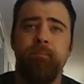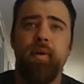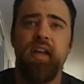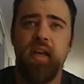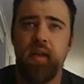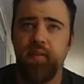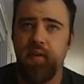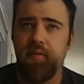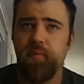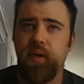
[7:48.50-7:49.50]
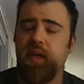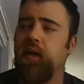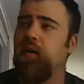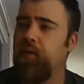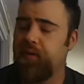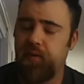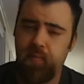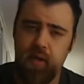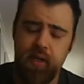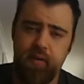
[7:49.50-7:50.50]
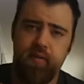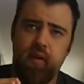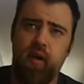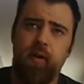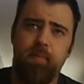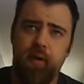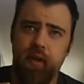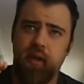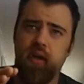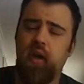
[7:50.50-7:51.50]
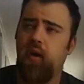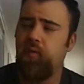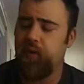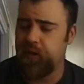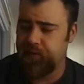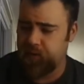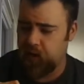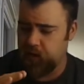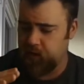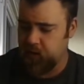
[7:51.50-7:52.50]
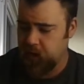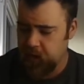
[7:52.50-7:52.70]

but yeah, this one here was when he started breaking out, when he started,